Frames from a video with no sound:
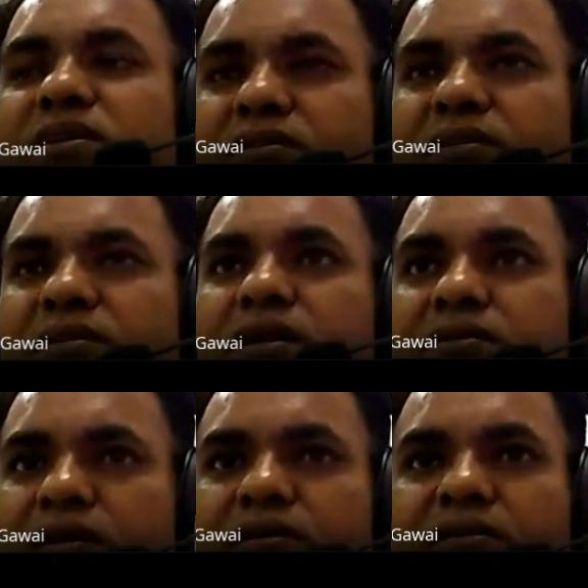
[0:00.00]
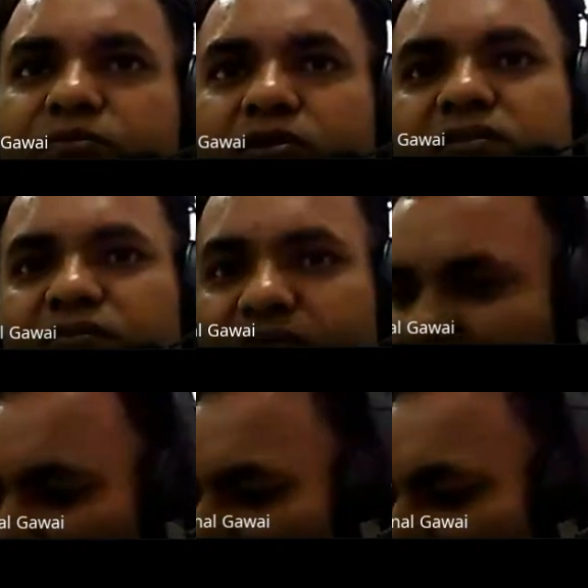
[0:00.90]
Here there are certain products we
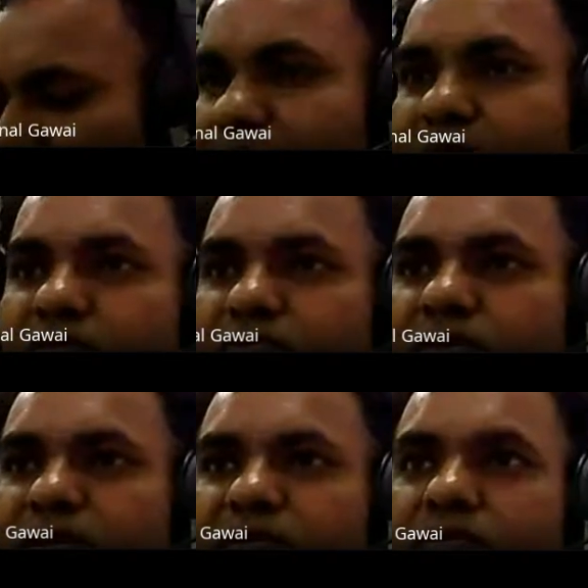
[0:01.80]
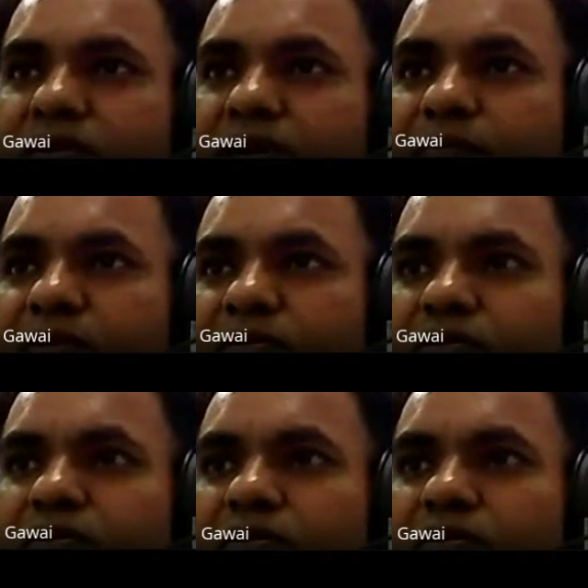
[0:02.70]
can able to search on Amazon or